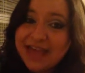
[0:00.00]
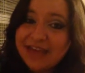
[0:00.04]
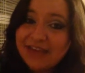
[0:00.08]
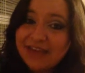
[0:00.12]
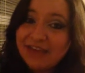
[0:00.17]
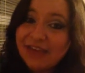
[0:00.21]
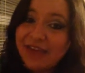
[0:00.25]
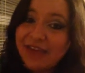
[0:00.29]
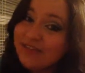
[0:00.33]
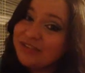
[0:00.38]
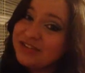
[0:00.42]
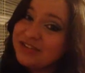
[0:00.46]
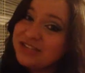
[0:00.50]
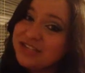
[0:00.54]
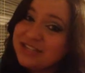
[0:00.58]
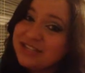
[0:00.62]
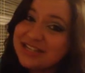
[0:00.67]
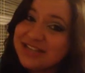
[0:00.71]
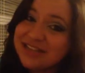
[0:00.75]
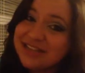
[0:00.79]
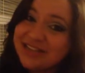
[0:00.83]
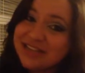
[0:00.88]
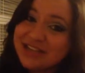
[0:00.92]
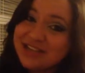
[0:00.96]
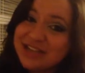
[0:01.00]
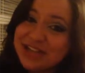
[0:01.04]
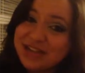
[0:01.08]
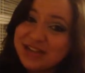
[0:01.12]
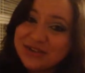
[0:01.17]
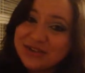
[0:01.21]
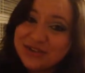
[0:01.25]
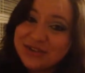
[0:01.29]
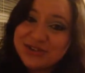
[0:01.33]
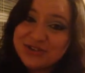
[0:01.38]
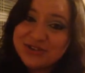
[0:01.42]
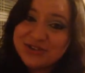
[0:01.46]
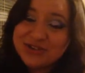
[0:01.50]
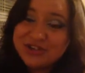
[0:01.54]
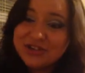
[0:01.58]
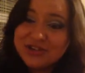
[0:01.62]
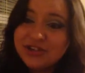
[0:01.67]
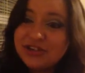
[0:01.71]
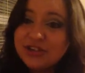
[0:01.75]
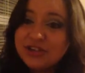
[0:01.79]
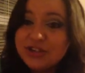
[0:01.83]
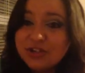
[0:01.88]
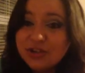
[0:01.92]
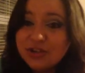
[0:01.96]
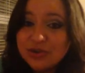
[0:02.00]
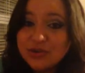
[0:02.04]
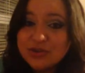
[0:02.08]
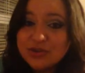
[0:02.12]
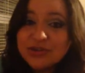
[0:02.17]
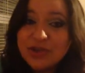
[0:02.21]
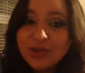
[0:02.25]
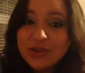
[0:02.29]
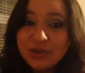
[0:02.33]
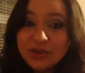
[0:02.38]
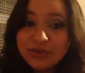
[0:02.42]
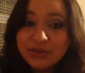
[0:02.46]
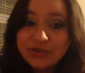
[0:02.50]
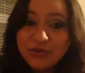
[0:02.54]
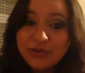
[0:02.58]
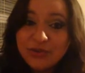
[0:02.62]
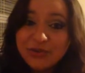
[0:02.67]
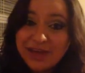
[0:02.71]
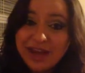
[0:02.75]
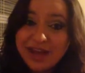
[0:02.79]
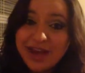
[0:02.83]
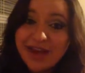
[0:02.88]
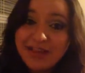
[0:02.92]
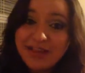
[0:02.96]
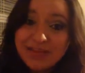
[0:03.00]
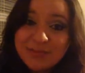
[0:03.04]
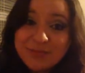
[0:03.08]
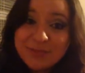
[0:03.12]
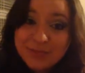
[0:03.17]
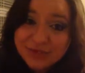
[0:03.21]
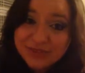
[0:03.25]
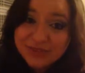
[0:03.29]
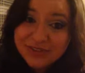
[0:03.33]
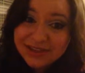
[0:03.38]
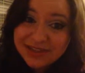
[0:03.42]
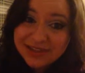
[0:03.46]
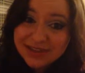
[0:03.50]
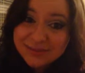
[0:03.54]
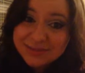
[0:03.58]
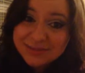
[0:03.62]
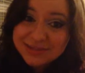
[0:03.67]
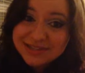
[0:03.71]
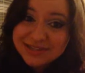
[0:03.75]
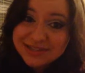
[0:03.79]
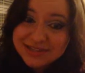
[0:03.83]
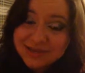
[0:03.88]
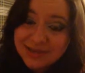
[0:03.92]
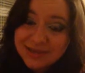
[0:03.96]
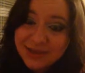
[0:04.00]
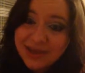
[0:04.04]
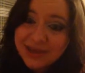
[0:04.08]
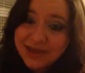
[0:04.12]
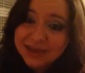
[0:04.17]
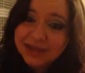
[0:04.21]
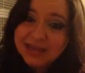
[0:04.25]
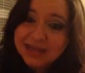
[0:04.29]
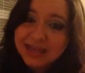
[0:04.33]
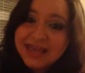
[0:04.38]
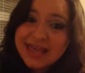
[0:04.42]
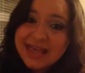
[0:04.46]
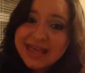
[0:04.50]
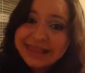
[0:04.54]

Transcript: If you haven't checked out their channel, you should. You should also look for all the other movie clubbers as well.